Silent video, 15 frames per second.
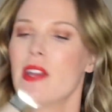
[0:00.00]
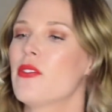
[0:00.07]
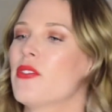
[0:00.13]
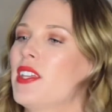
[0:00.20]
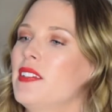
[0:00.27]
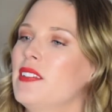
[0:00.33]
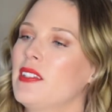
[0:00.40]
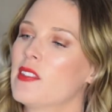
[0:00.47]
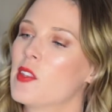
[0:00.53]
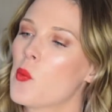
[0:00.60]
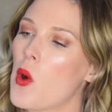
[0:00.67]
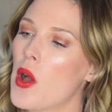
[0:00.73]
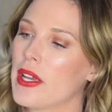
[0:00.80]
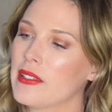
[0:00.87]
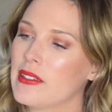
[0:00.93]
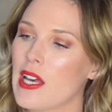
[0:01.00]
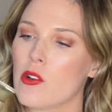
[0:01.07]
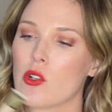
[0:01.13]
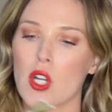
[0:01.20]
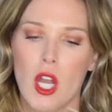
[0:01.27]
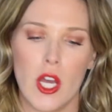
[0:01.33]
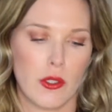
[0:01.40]
This is the
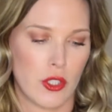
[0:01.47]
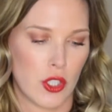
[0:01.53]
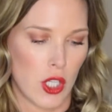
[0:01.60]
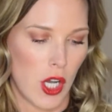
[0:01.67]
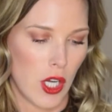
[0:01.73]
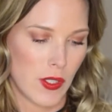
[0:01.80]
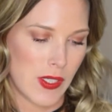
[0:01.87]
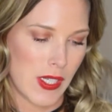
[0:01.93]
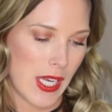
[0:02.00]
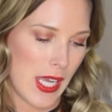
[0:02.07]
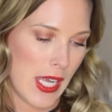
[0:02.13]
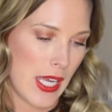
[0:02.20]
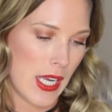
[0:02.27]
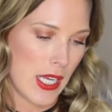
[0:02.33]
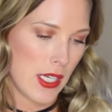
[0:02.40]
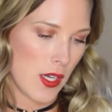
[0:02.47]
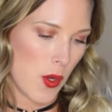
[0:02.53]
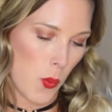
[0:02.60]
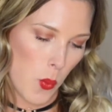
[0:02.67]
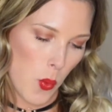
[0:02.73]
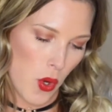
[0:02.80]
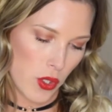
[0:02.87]
YSL Glow Shot in,
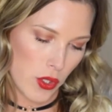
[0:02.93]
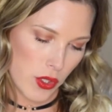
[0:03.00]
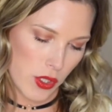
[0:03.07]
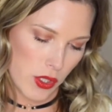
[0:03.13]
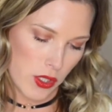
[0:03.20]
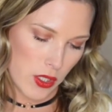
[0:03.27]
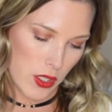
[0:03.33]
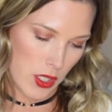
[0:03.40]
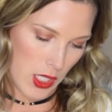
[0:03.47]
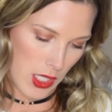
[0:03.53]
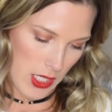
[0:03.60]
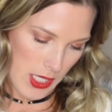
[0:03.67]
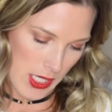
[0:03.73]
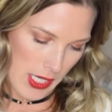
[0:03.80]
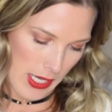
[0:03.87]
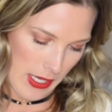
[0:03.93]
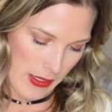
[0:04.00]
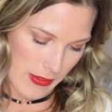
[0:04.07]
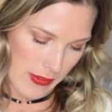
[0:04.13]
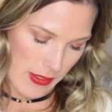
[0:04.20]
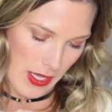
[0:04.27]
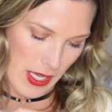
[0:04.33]
what colour
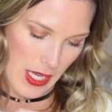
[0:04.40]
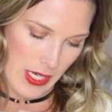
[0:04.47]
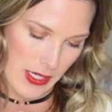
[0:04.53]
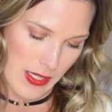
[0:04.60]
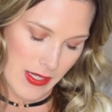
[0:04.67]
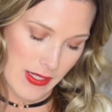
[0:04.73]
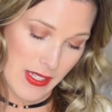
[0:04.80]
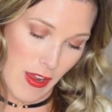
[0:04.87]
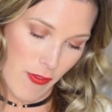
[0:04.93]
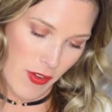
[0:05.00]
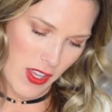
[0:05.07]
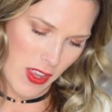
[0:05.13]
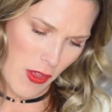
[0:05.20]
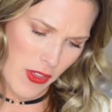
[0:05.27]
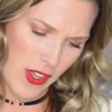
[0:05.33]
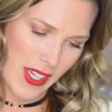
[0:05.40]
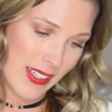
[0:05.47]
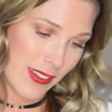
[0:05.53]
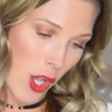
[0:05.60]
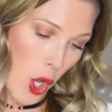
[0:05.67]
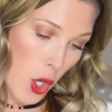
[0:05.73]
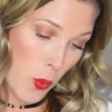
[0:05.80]
is it? It's definitely, I think
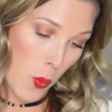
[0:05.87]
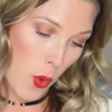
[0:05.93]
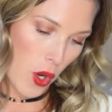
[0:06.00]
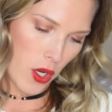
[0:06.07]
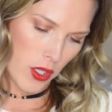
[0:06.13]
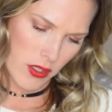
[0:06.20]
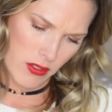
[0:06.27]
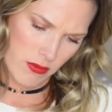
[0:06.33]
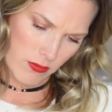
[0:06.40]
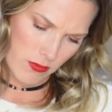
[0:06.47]
it's 01.